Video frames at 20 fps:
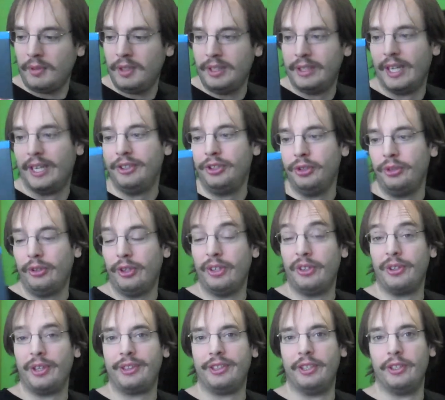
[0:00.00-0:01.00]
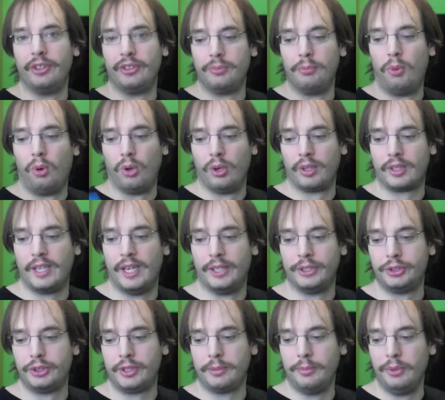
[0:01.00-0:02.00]
And I do know that there's more
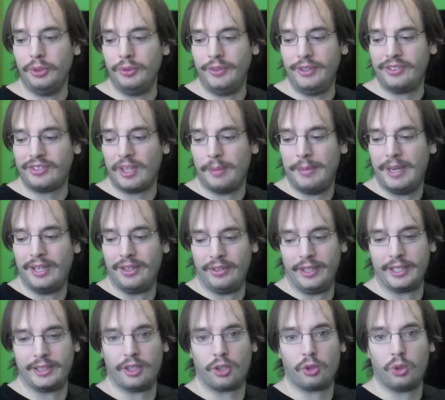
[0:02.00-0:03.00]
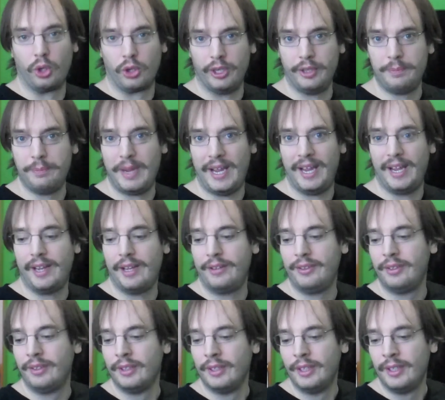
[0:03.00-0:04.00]
Conjuring movies coming out, like The Crooked Man,